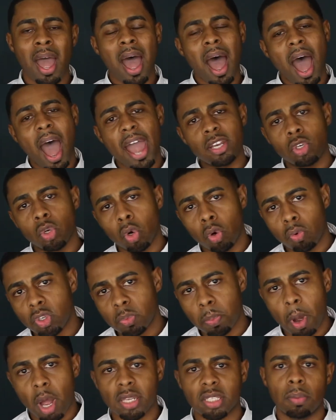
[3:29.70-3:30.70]
I took
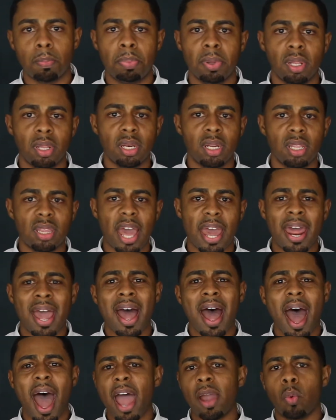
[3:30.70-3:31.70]
responsibility that
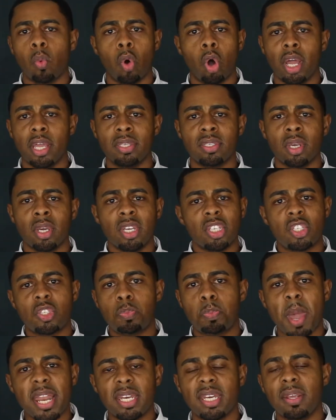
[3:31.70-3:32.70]
I was
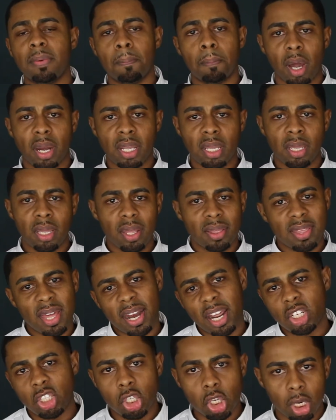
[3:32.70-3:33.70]
spending money that I
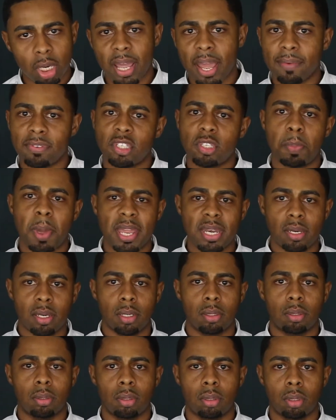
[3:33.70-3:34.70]
shouldn't have spent it.
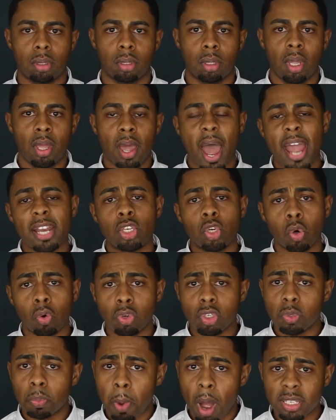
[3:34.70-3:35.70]
I took
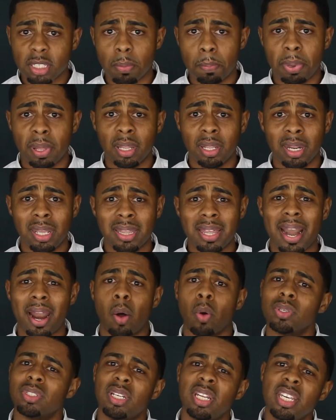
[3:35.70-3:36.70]
responsibility that I
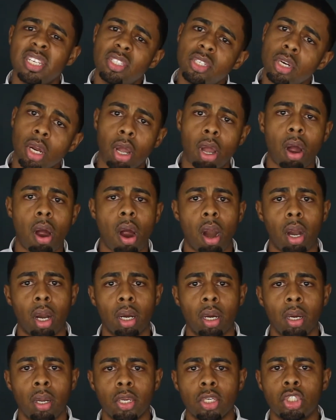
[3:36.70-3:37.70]
was leasing a car
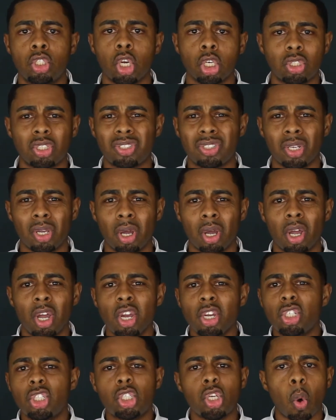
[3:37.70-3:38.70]
just to
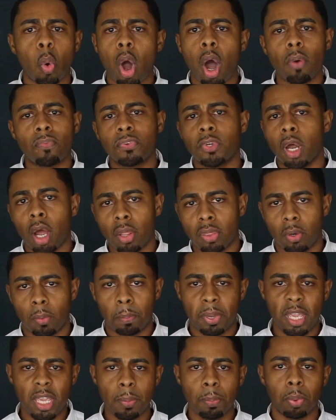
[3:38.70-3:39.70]
show off to other
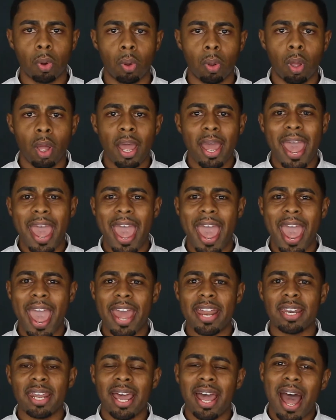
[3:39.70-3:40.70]
people,
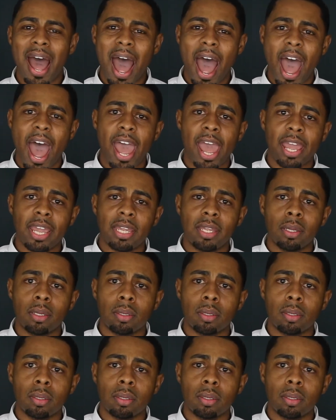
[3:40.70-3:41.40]
and I